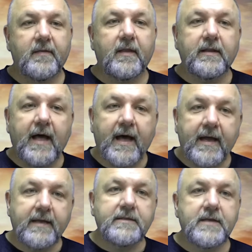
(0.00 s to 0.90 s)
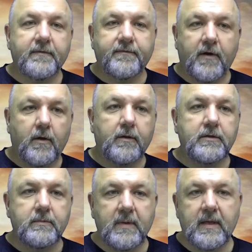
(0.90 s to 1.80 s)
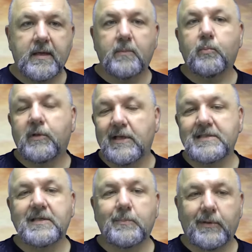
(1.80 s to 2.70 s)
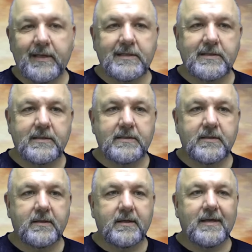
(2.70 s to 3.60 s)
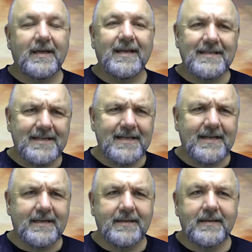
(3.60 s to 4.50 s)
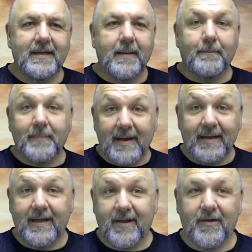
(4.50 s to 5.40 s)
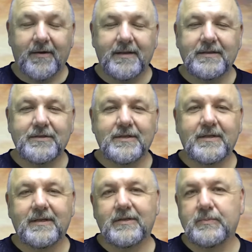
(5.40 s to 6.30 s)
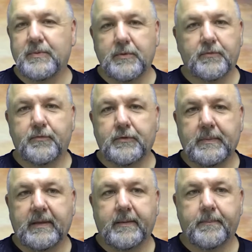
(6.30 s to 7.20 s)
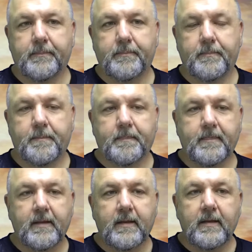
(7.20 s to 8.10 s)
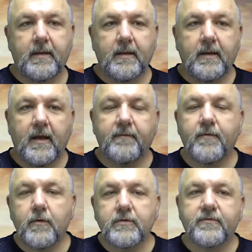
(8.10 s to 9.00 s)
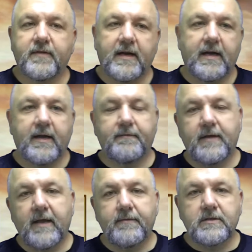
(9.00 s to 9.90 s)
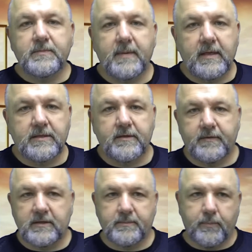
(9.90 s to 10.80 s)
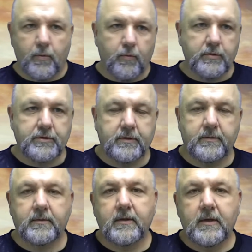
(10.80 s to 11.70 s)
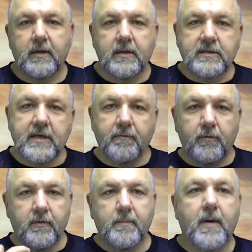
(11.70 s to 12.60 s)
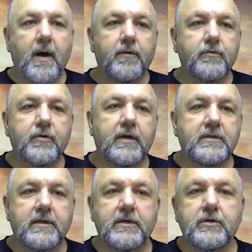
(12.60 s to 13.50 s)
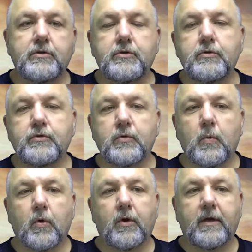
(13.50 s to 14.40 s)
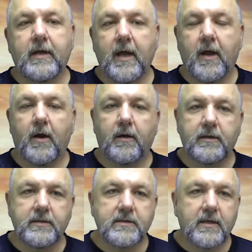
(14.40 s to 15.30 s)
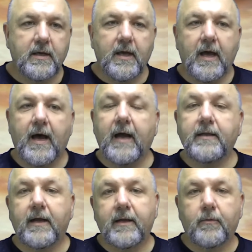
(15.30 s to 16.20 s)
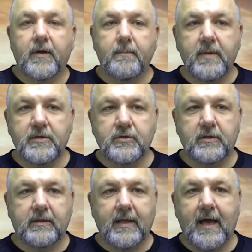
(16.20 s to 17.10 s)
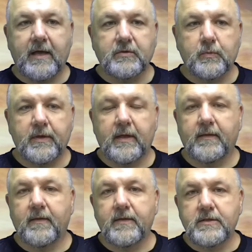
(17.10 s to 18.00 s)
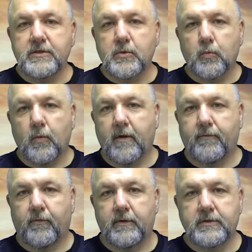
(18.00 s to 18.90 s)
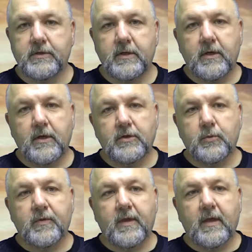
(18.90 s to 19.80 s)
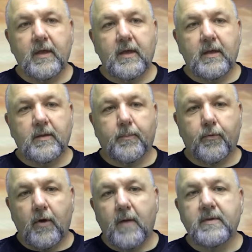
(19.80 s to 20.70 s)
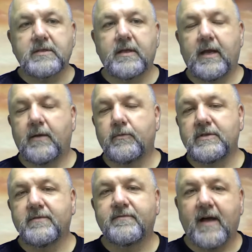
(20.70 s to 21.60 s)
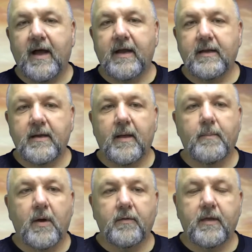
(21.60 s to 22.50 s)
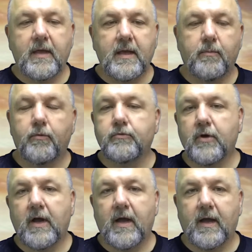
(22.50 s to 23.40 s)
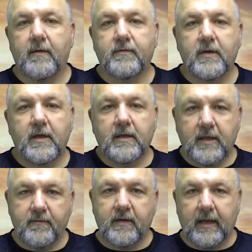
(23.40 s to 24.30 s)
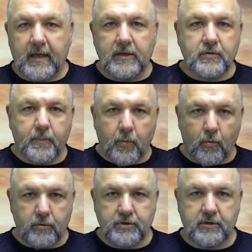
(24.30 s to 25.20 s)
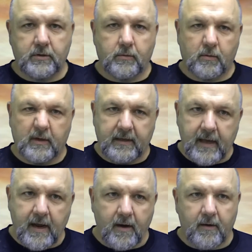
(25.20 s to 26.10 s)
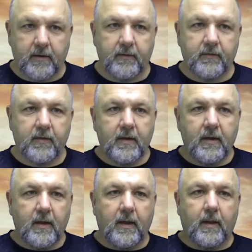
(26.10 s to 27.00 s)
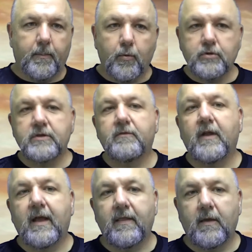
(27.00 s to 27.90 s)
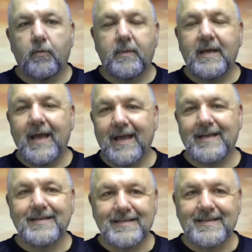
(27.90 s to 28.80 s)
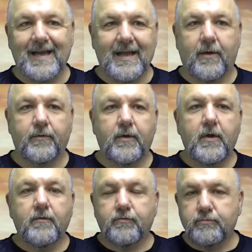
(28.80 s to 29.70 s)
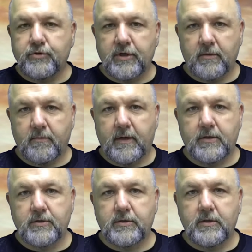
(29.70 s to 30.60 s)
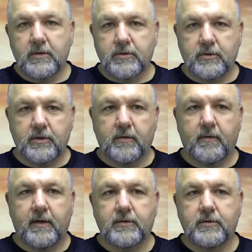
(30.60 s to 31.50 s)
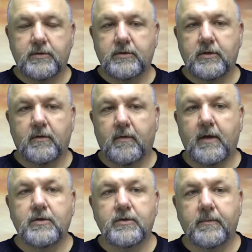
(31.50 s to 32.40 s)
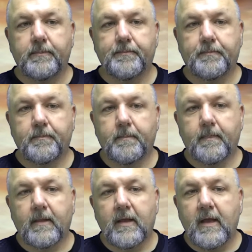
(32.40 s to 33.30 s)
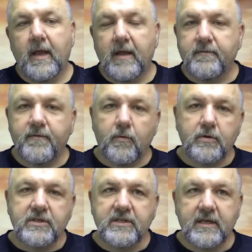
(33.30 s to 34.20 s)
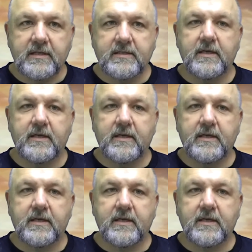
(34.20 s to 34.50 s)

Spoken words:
"The lines have fallen to me in pleasant places. Indeed, my heritage is beautiful to me." In verse 5, David speaks of his portion. Several of the modern translations use the word inheritance, highlighting what I mentioned last week, that this is a reference to when the promised land was divided among the Hebrew tribes, given each a portion or an inheritance, a portion of land that would be handed down from generation to generation to generation. In verse 6,